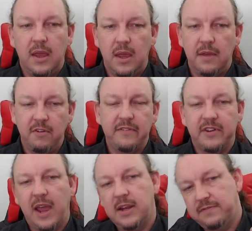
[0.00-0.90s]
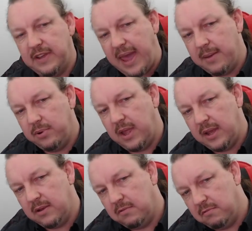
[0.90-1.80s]
If you're advocating for
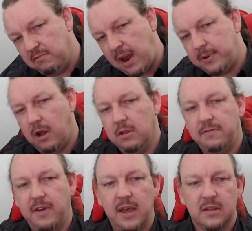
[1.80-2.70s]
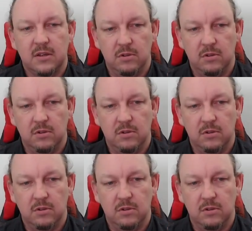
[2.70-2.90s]
gambling, rabbit hole effect,